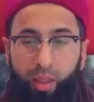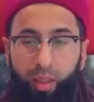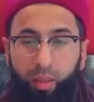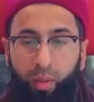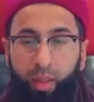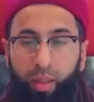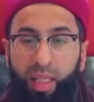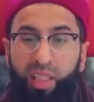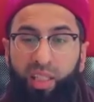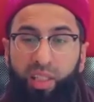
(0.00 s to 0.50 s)
about.
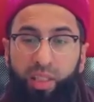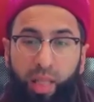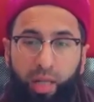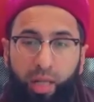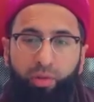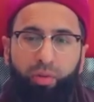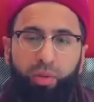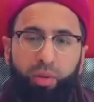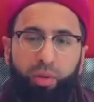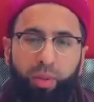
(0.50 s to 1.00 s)
And that's
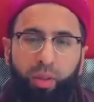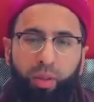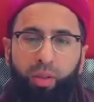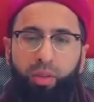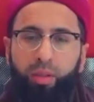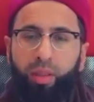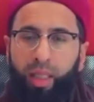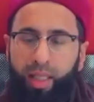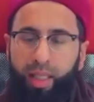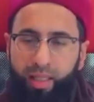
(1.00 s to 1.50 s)
natural because,
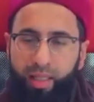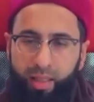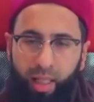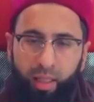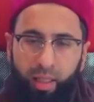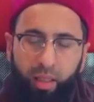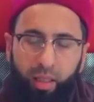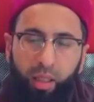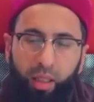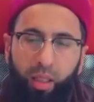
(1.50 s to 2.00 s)
like I
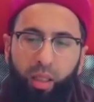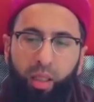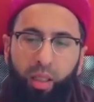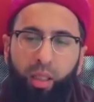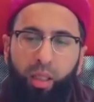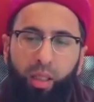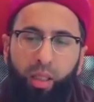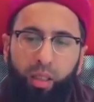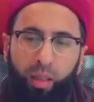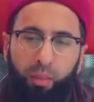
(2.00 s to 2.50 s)
said,
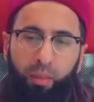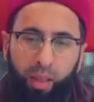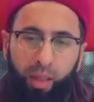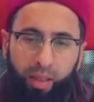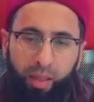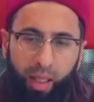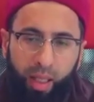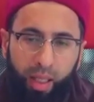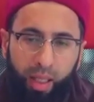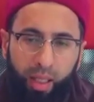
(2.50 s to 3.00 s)
the
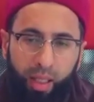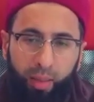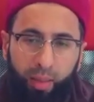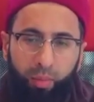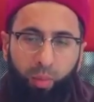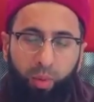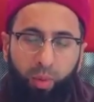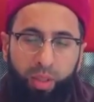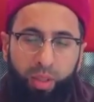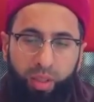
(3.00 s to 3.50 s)
madhahib
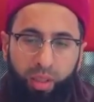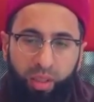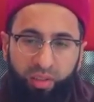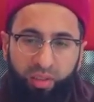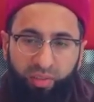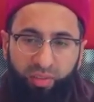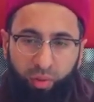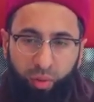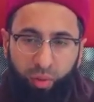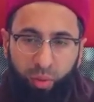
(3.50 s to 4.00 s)
was still
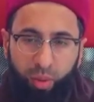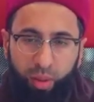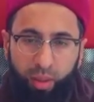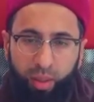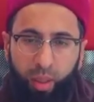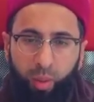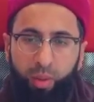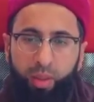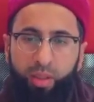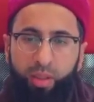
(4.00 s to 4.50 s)
fluid,
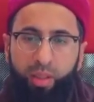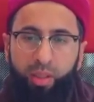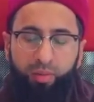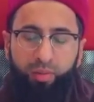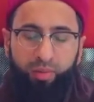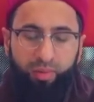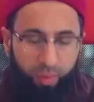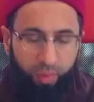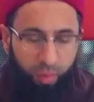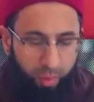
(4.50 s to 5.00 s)
they were still
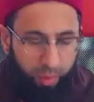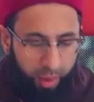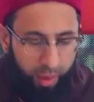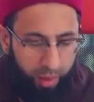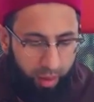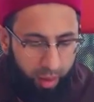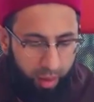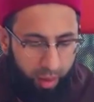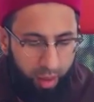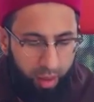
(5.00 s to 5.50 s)
forming.
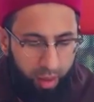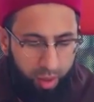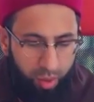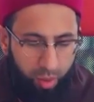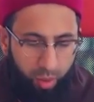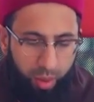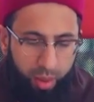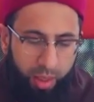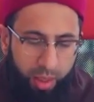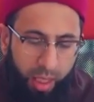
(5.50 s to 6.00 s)

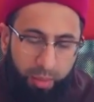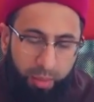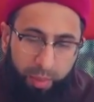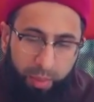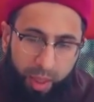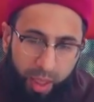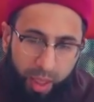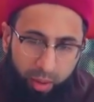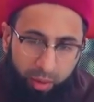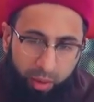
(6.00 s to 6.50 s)
So in that
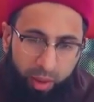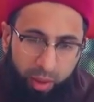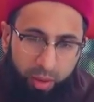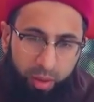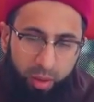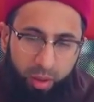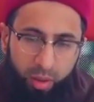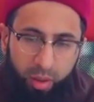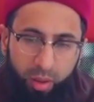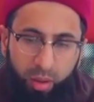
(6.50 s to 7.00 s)
period,
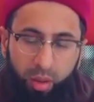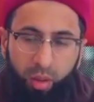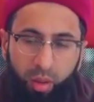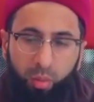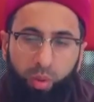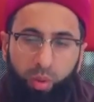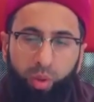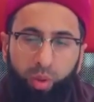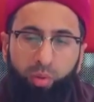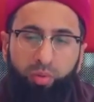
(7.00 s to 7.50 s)

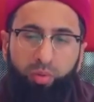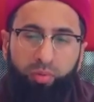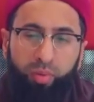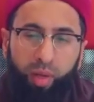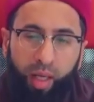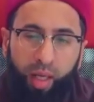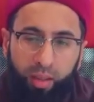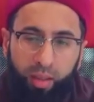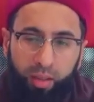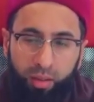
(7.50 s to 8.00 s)
when you
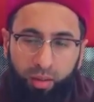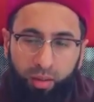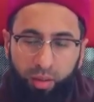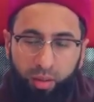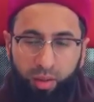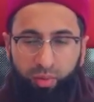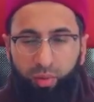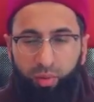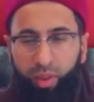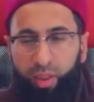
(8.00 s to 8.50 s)
find,
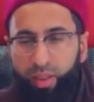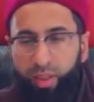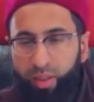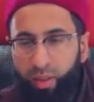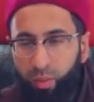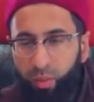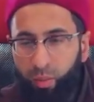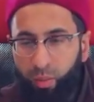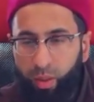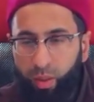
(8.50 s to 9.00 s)
if you read
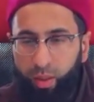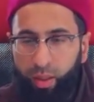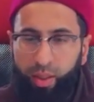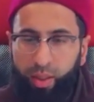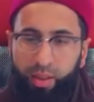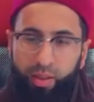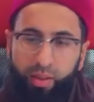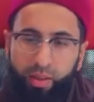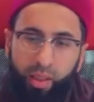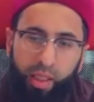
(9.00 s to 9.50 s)
someone and
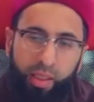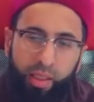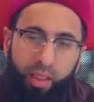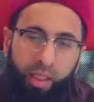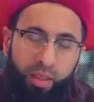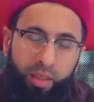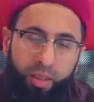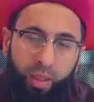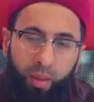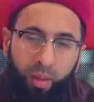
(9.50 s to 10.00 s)
it
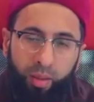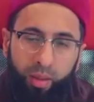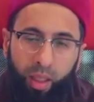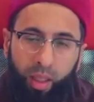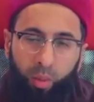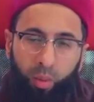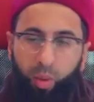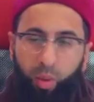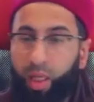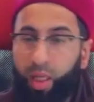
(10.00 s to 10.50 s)
turns out
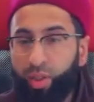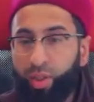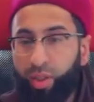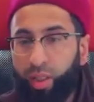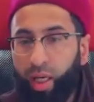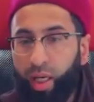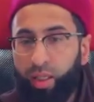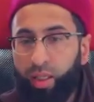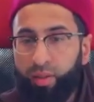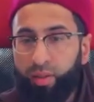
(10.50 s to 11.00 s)
they weren't actually
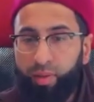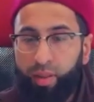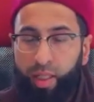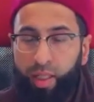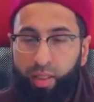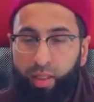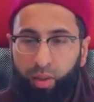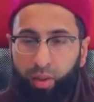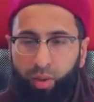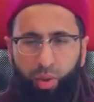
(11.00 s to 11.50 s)
Hanafi
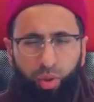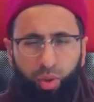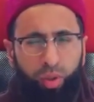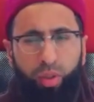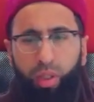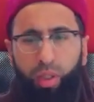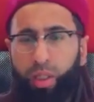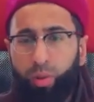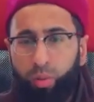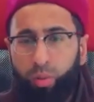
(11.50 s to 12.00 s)
later on, you
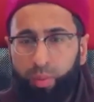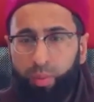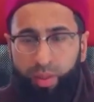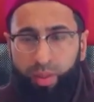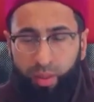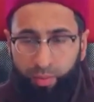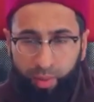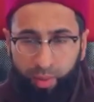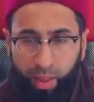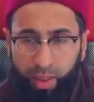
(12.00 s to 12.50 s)
shouldn't at all be
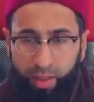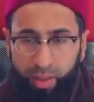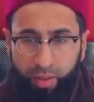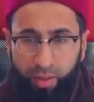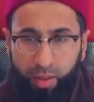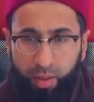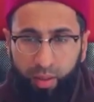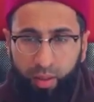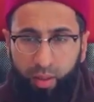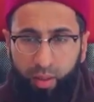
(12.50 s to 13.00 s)
surprised
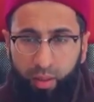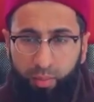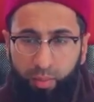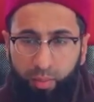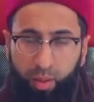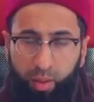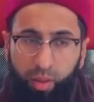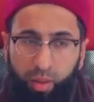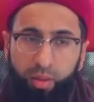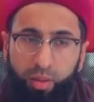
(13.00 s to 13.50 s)

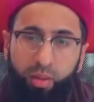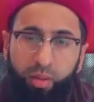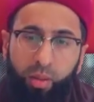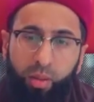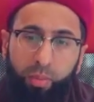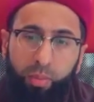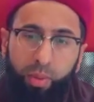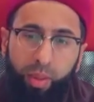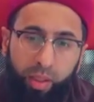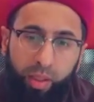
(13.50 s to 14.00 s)
because the
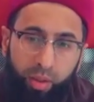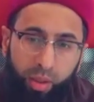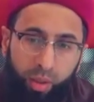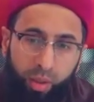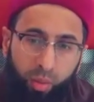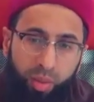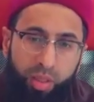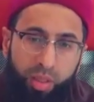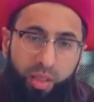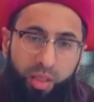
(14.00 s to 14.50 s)
period
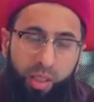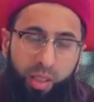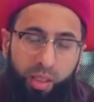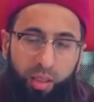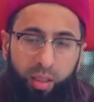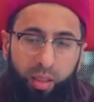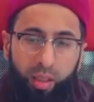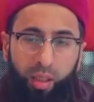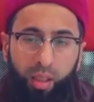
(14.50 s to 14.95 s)
was still